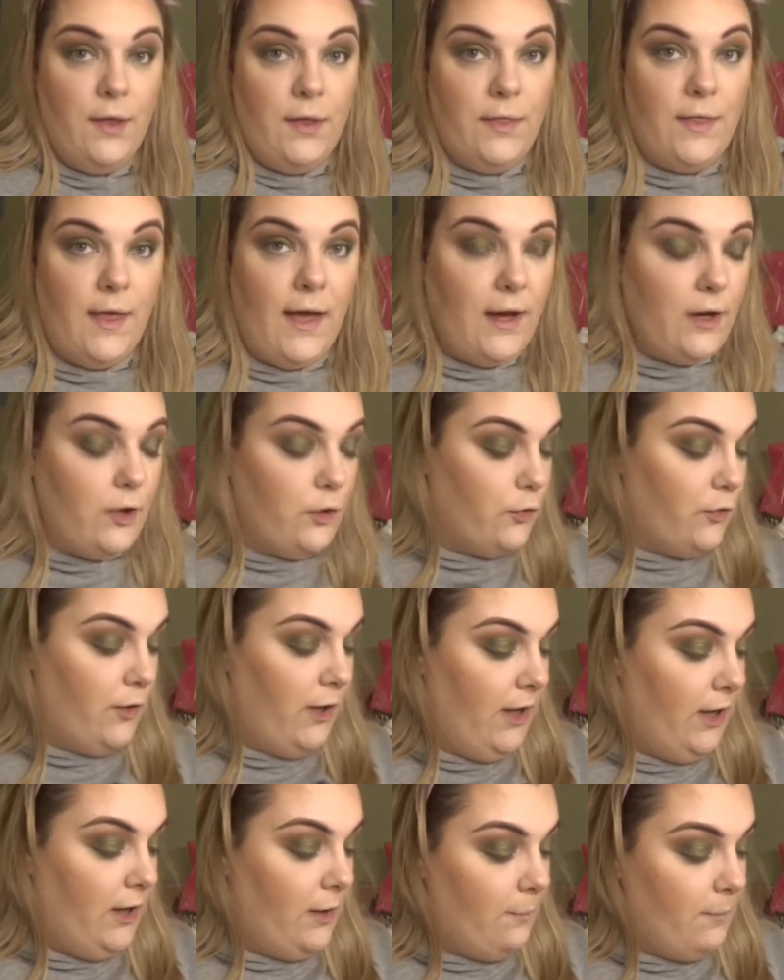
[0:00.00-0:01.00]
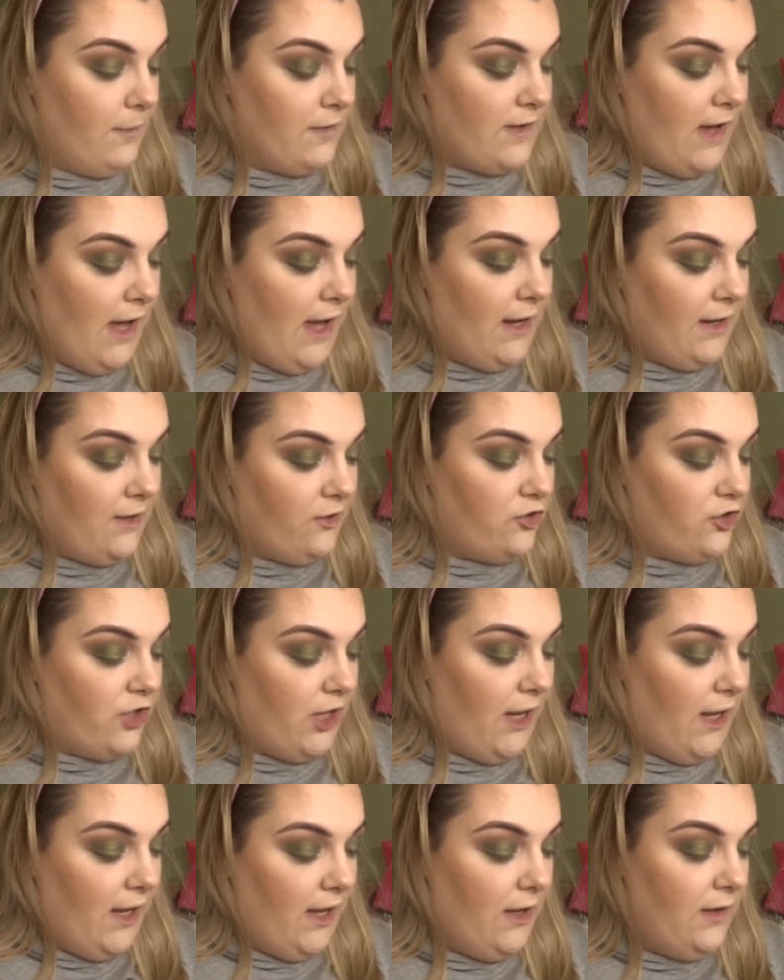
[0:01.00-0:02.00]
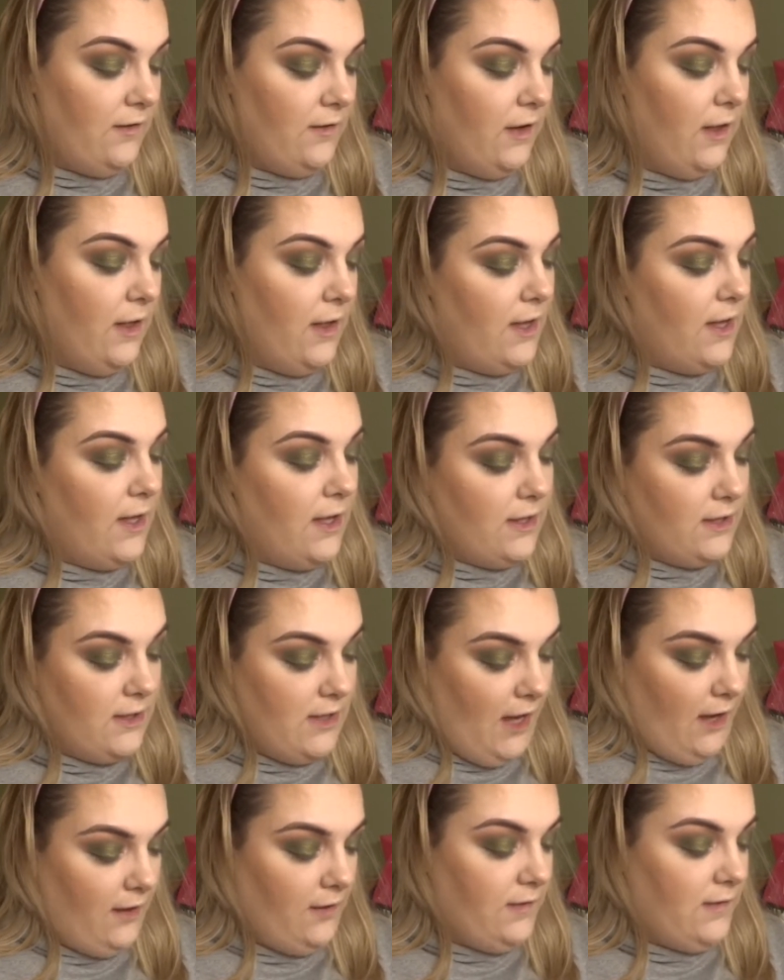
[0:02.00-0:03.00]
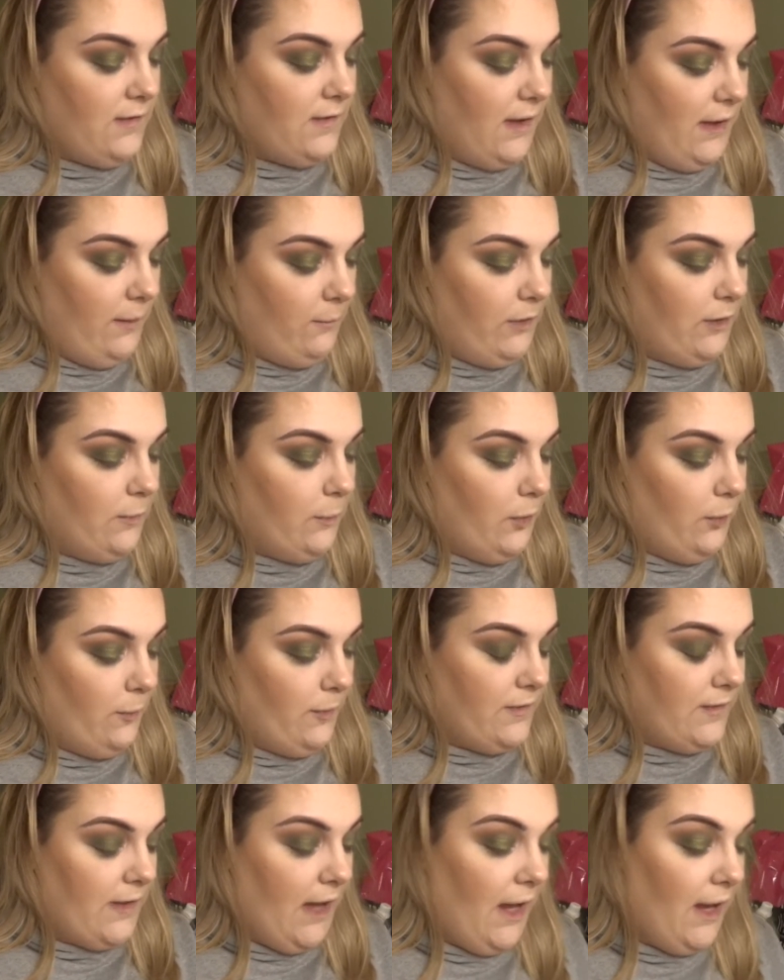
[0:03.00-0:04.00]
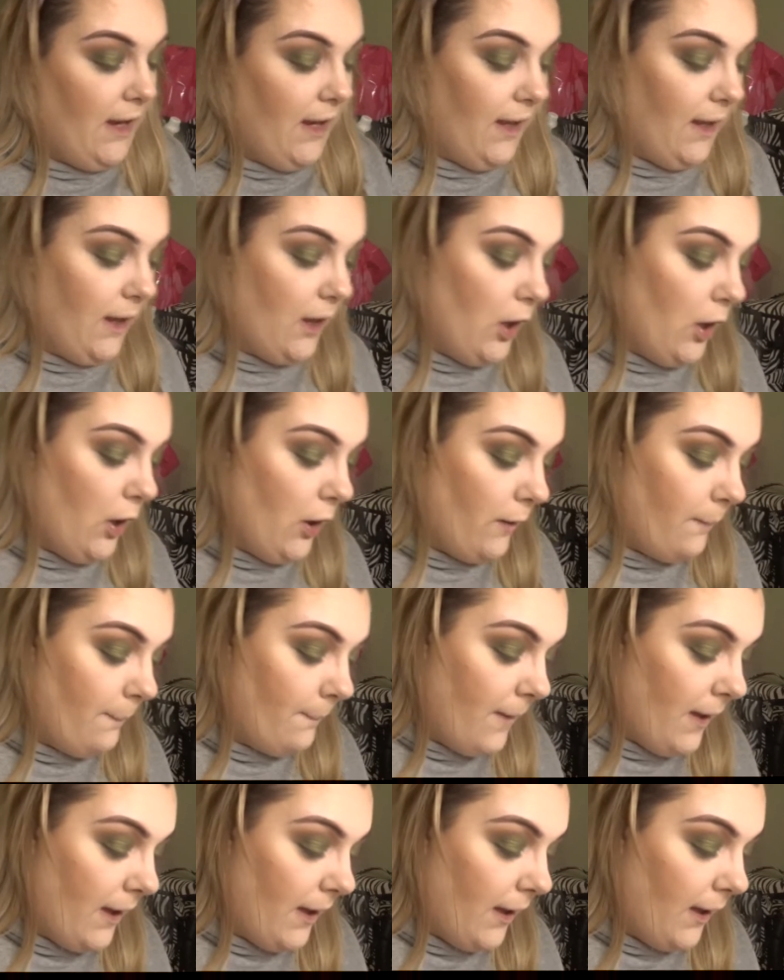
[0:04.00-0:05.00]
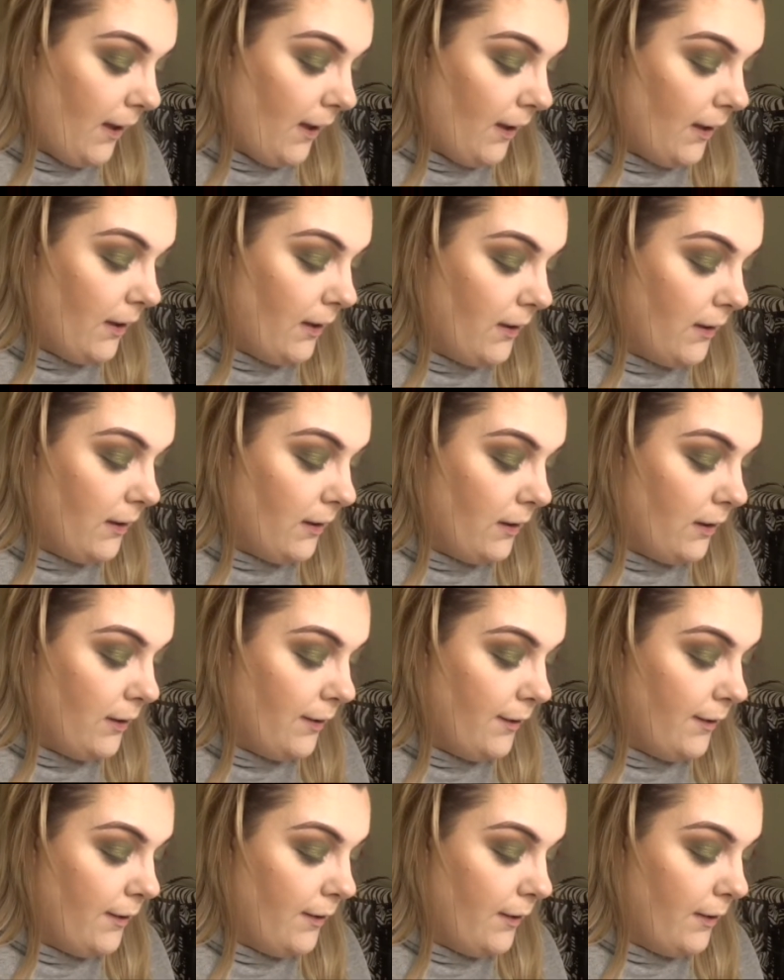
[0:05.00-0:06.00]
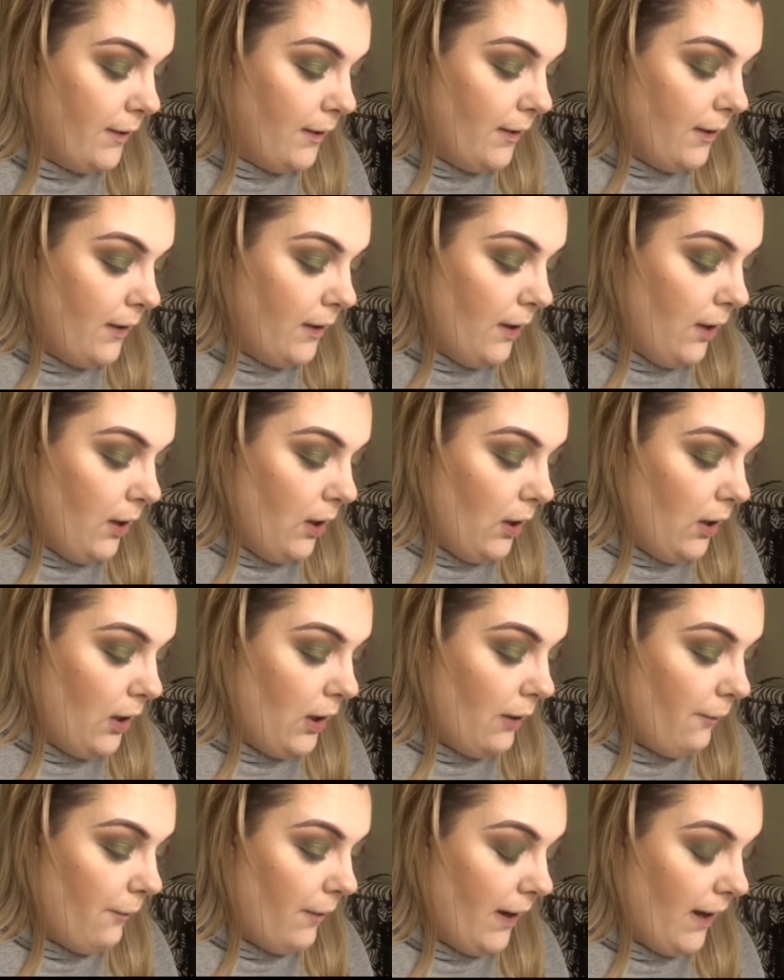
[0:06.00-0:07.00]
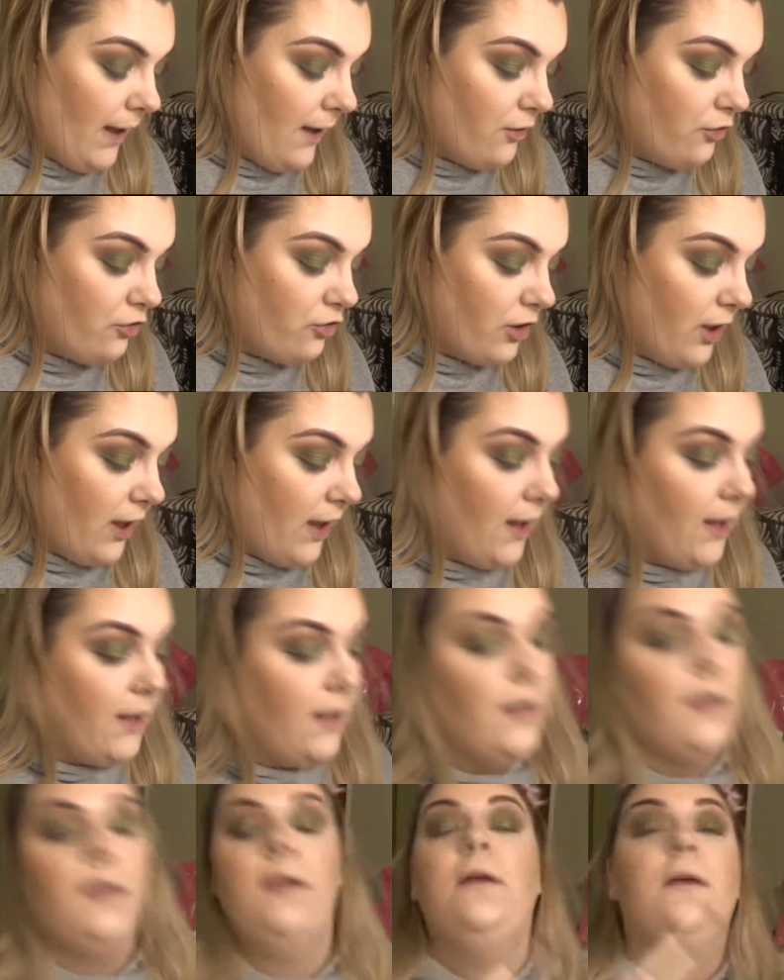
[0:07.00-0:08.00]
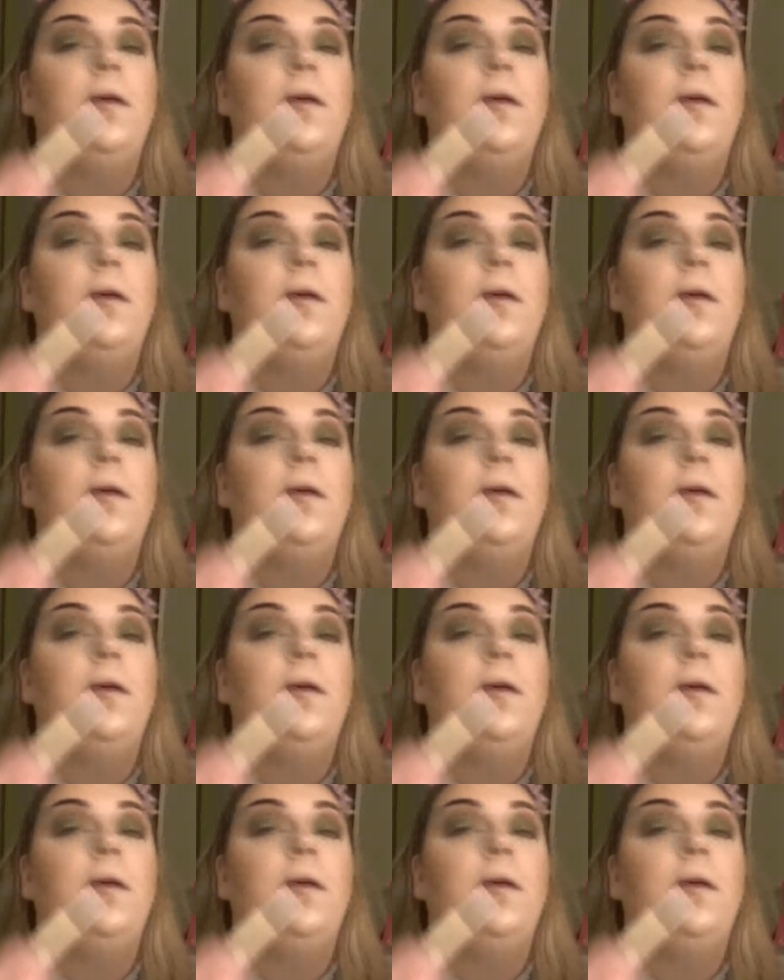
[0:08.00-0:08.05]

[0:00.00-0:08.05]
that green metallic shade. Yes, I'm going to put metallic on my lower lash line,